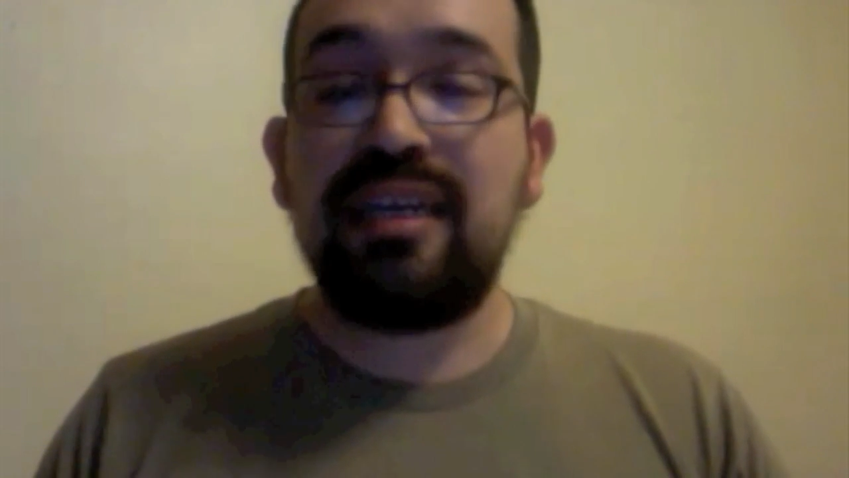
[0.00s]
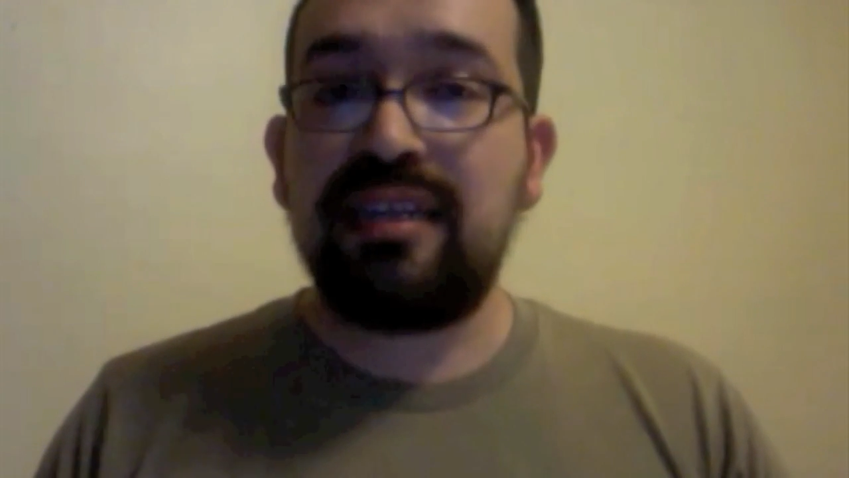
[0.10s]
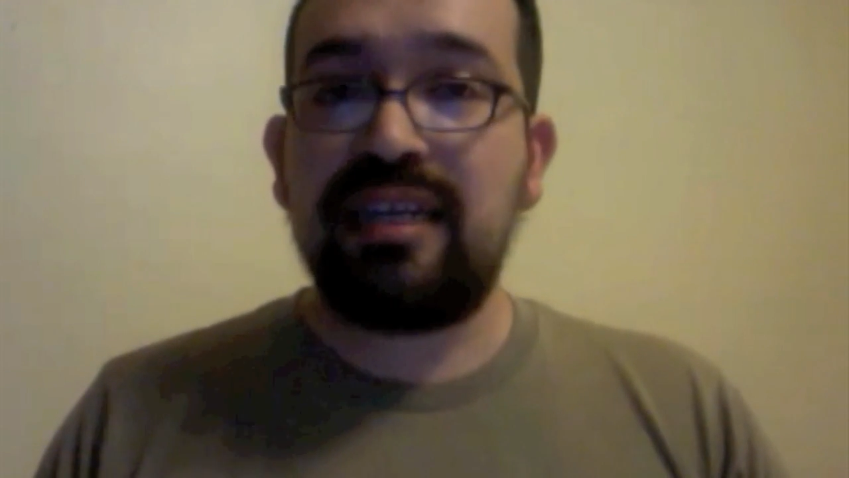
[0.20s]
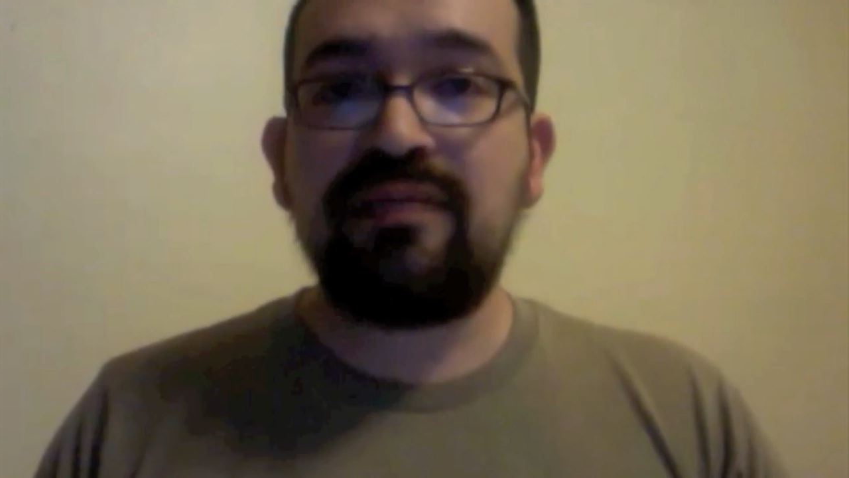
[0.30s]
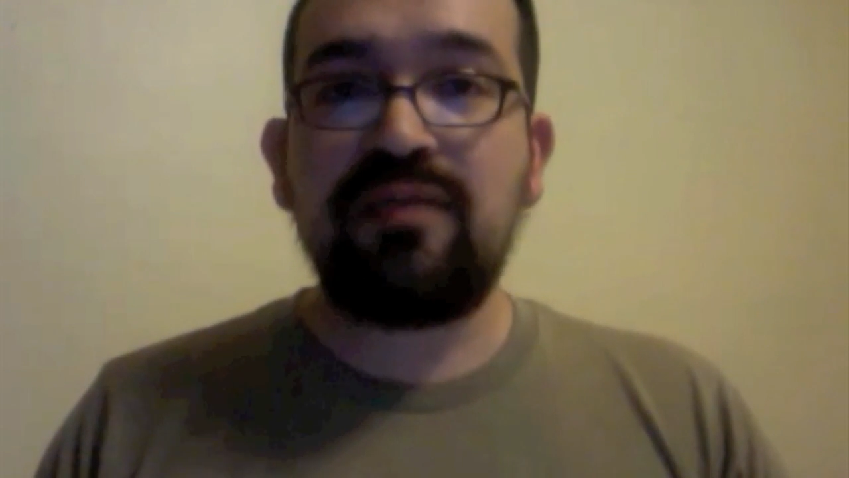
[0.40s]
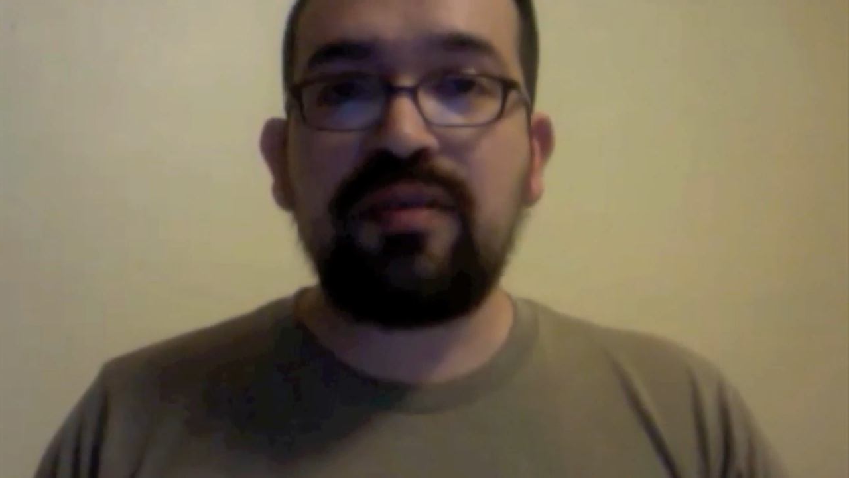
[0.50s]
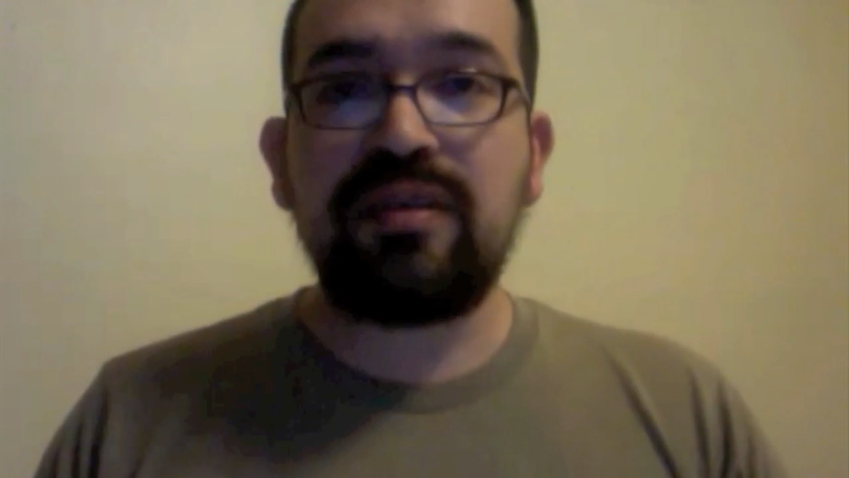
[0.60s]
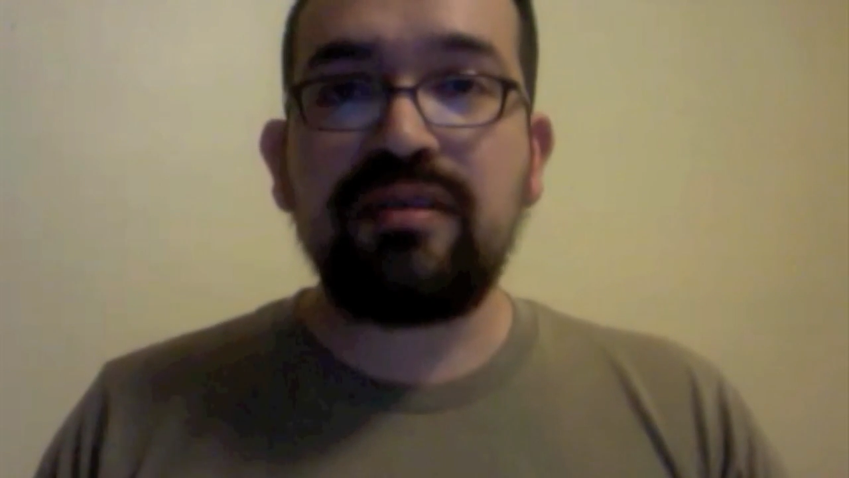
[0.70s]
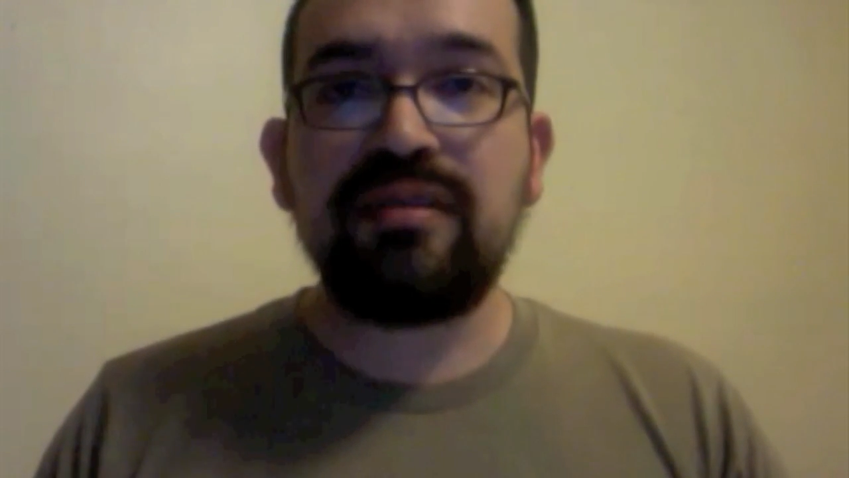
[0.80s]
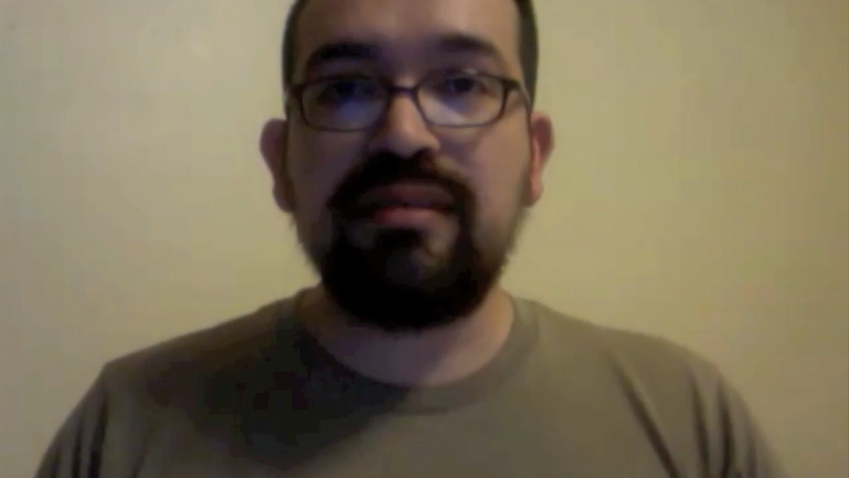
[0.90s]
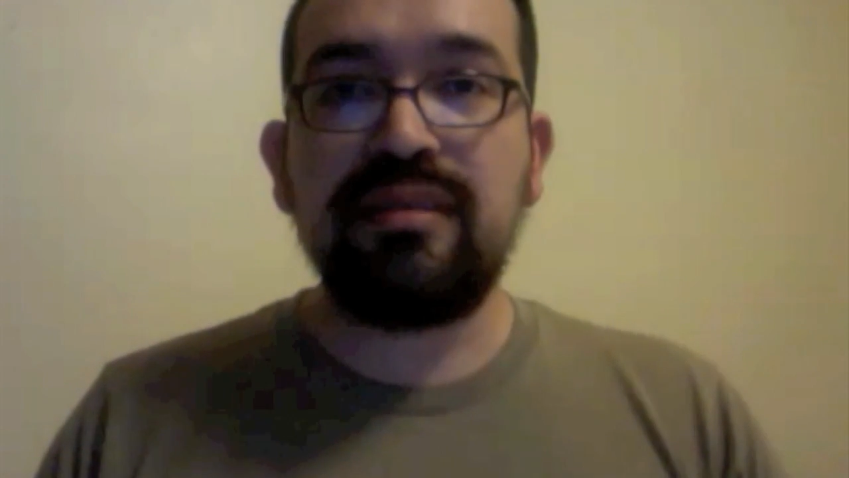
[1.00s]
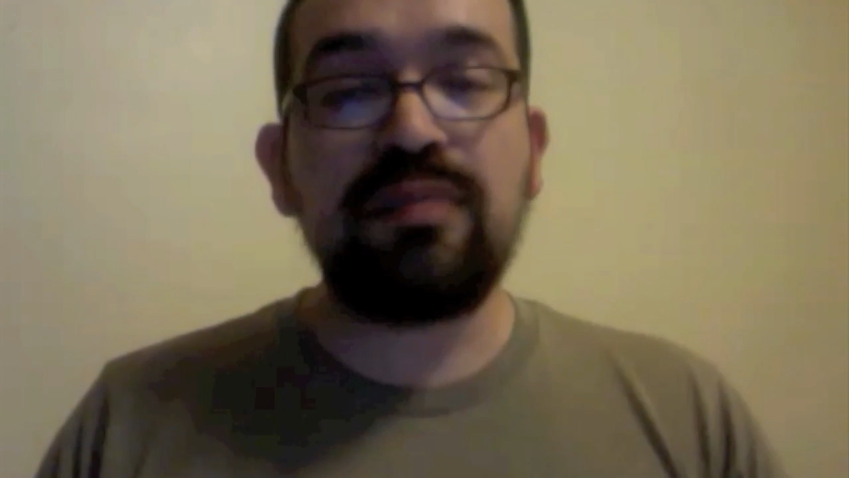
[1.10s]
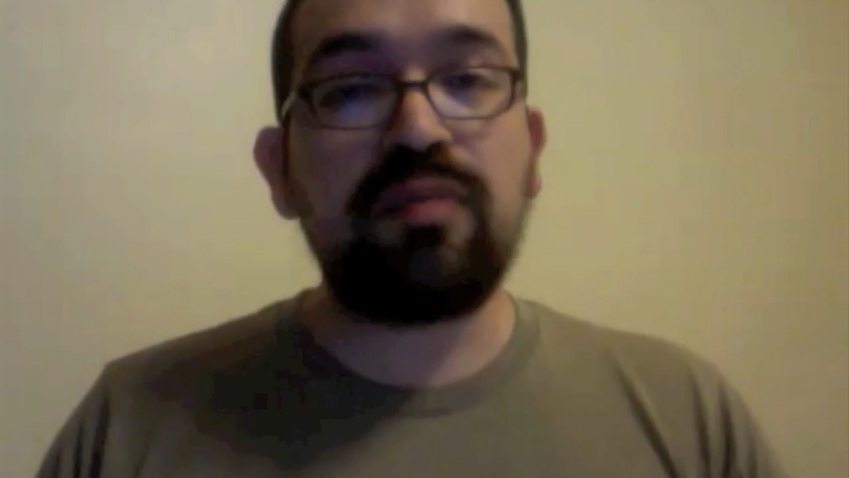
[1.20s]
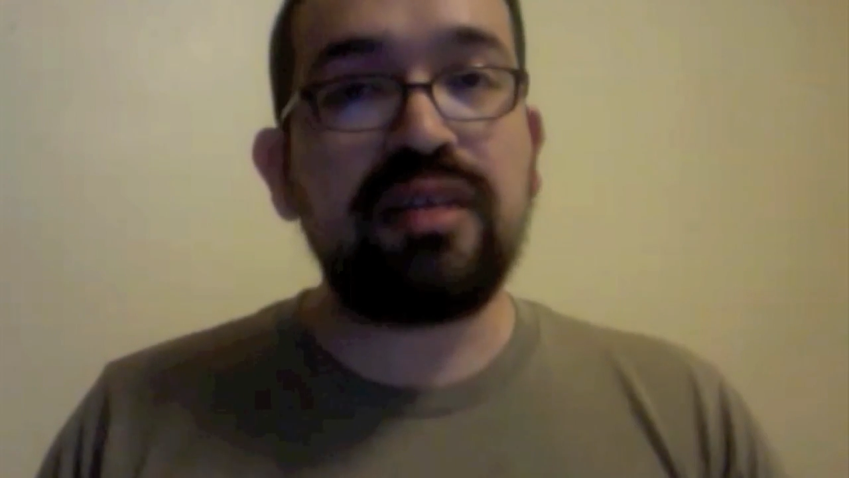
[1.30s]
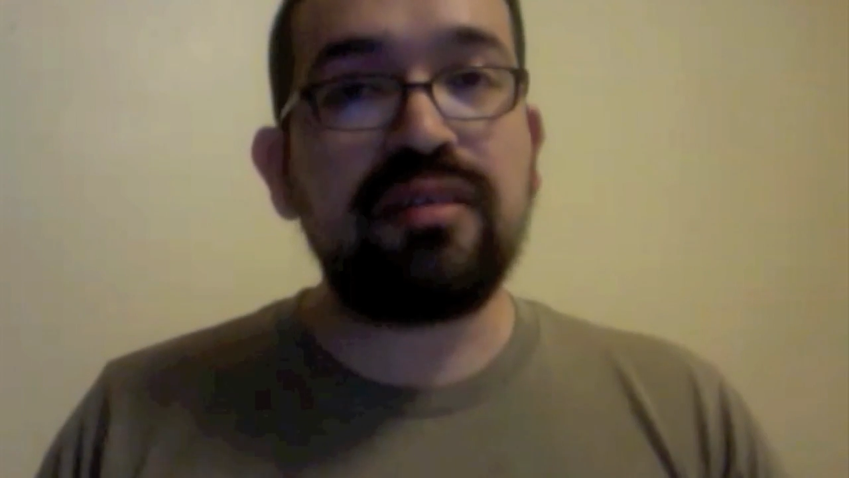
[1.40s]
And that, of course,
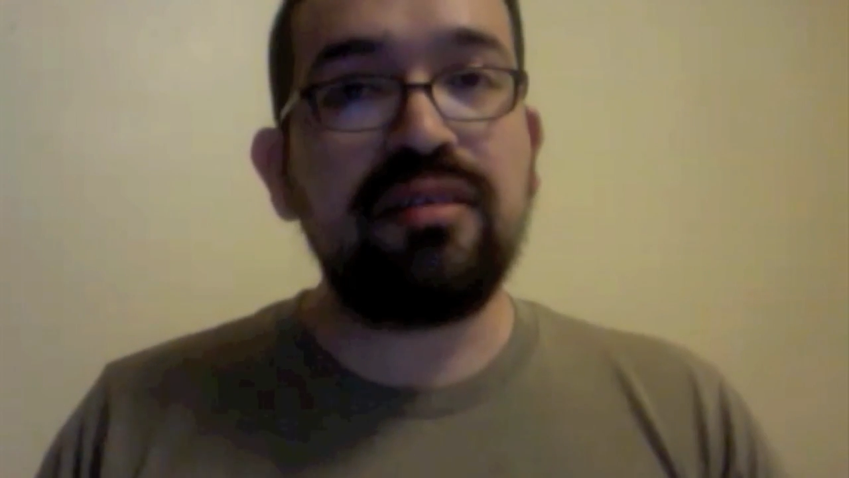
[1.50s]
is brought